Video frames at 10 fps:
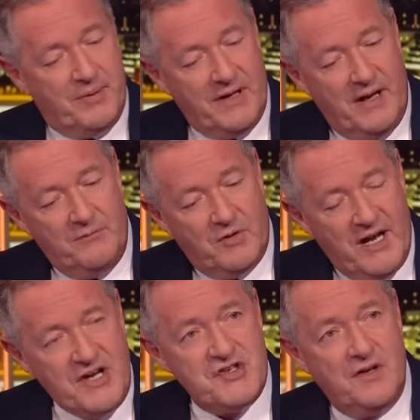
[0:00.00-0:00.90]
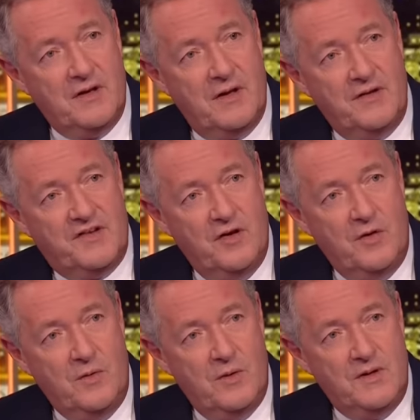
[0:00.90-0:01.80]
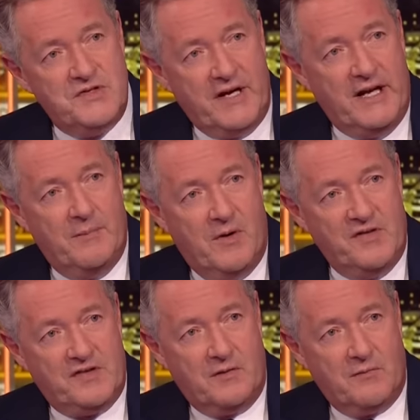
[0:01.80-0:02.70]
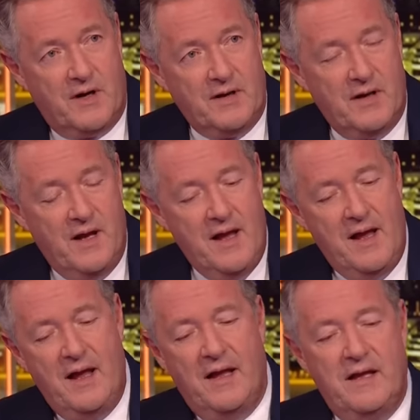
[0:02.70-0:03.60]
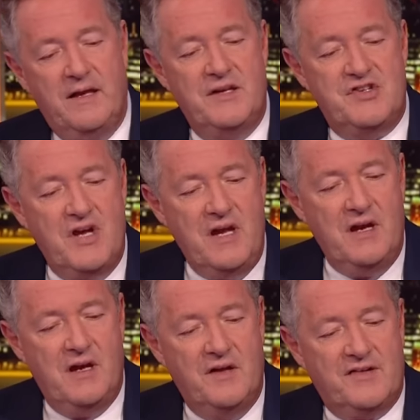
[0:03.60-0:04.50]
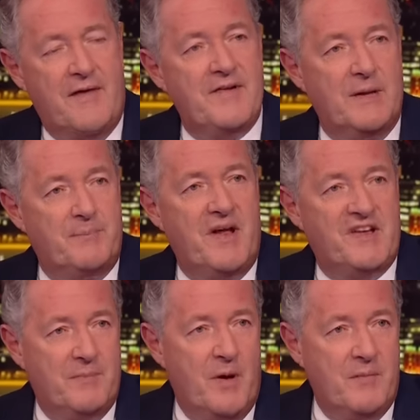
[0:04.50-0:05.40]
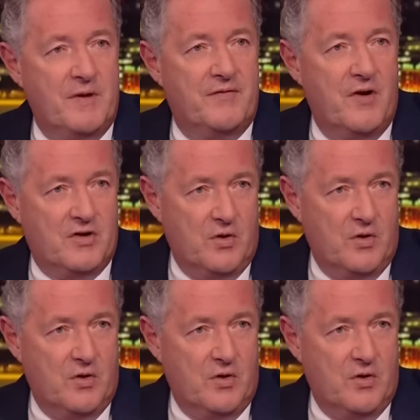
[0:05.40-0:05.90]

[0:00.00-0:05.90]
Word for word: but in relation to Jenni Hermoso, right? She is having the best moment of her